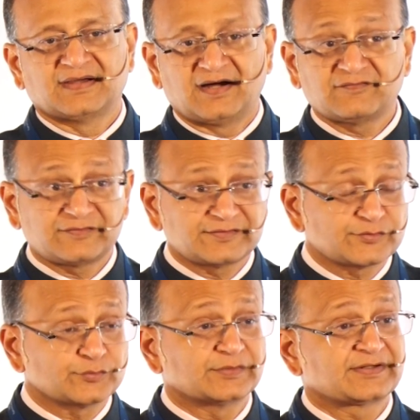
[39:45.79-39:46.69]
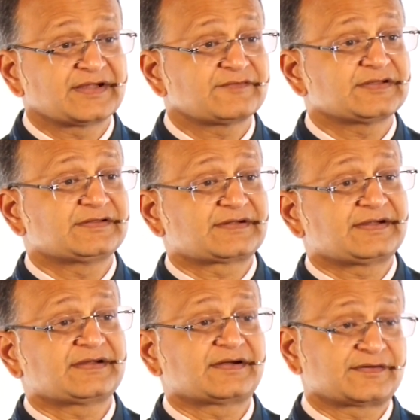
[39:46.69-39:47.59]
after you arrive at the
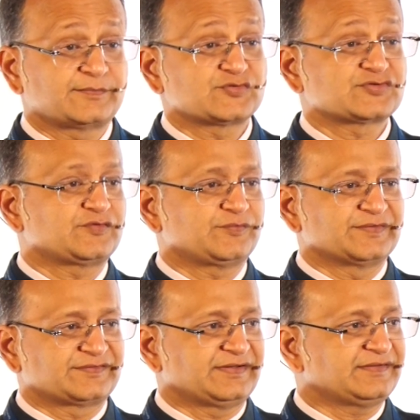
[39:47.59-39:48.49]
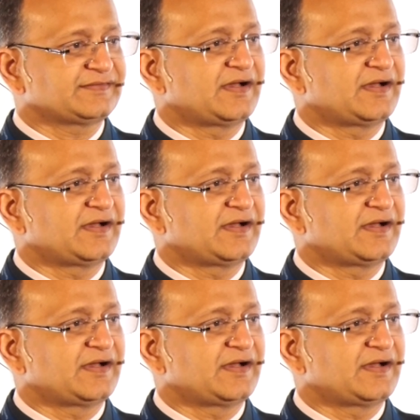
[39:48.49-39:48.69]
right attribution of mistakes,